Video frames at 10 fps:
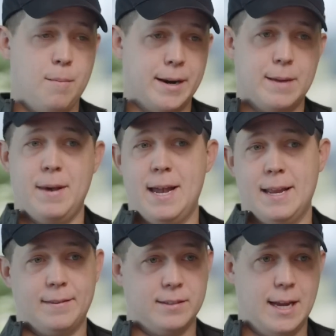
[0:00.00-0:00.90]
money made
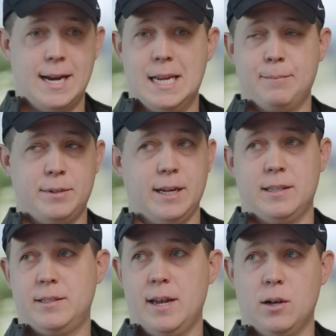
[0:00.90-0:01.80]
at the stadium,
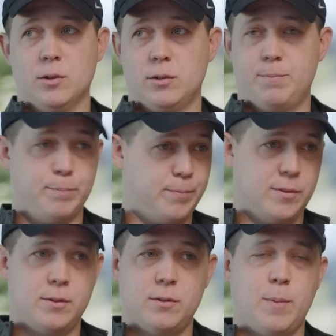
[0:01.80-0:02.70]
ticket sales,
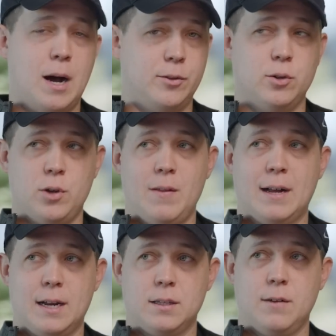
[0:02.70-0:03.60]
sponsors, all
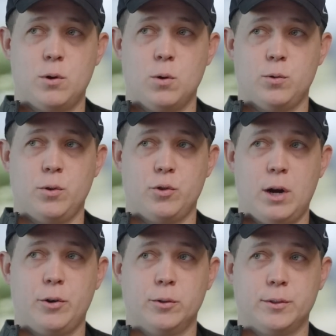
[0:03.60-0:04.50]
that kind of stuff goes towards the
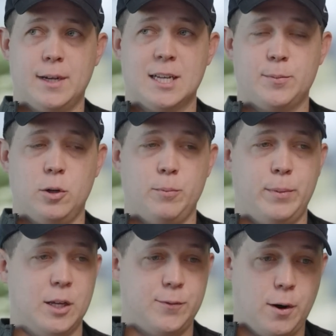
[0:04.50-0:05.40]
Shriners Children's Hospital.
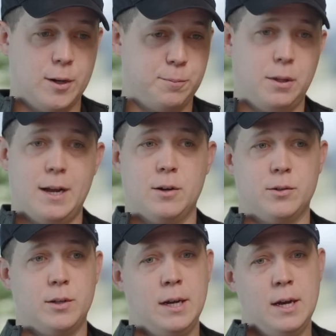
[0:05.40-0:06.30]
But as far as
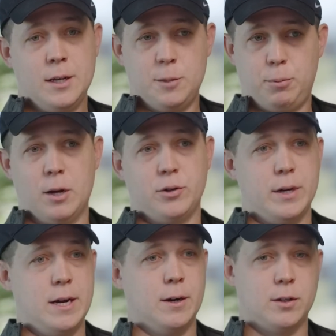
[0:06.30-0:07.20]
players, these players are
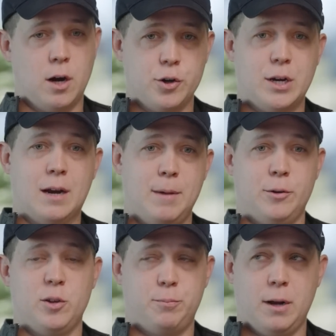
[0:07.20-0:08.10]
here. It's our job to make
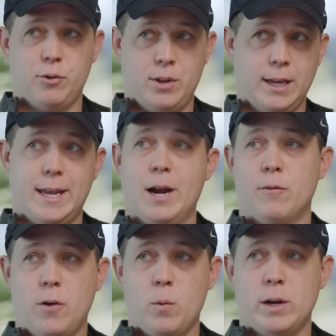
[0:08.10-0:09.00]
sure these players are taken care
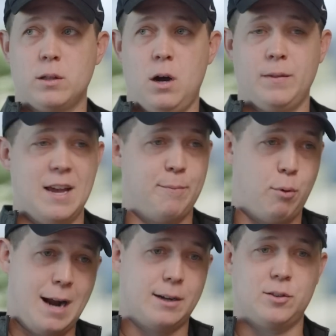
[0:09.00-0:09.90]
of all week long. They have
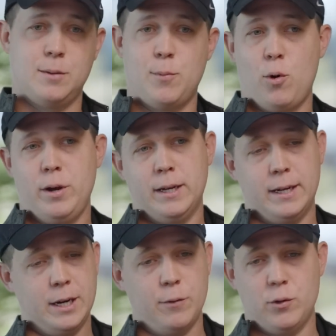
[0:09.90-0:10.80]
practice in the morning
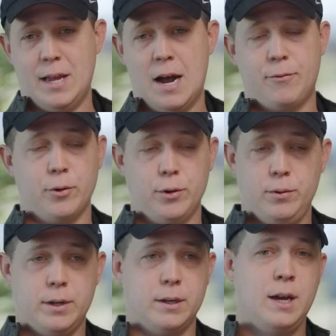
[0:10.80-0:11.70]
and interviews in the
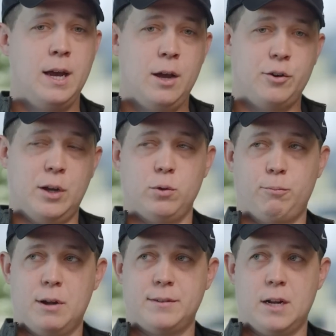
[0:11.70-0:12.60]
afternoon and chance to
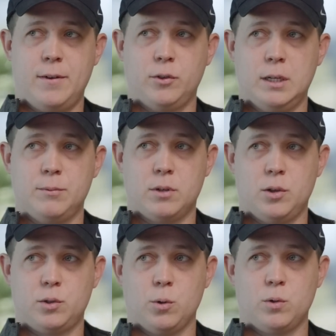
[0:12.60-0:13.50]
impress NFL teams in
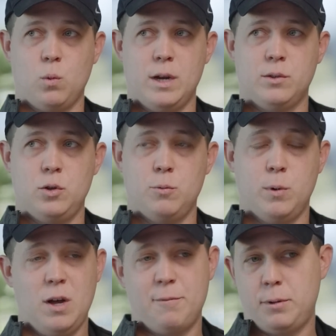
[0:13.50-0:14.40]
all sorts of ways too.
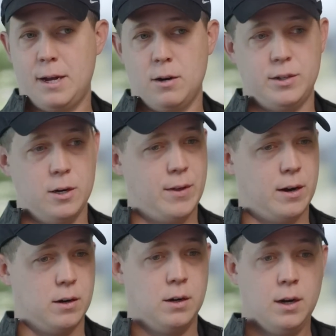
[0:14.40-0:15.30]
But we'll have players here
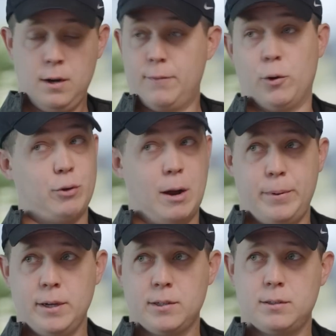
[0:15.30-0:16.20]
that are first-round
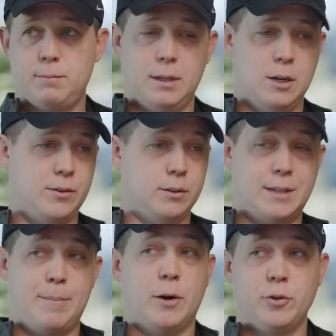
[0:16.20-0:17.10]
picks, players that are
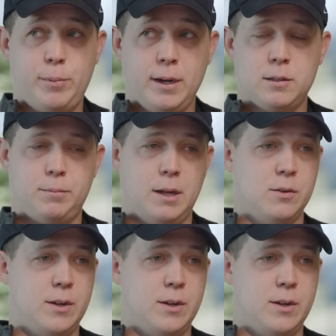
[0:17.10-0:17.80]
top 100 picks, players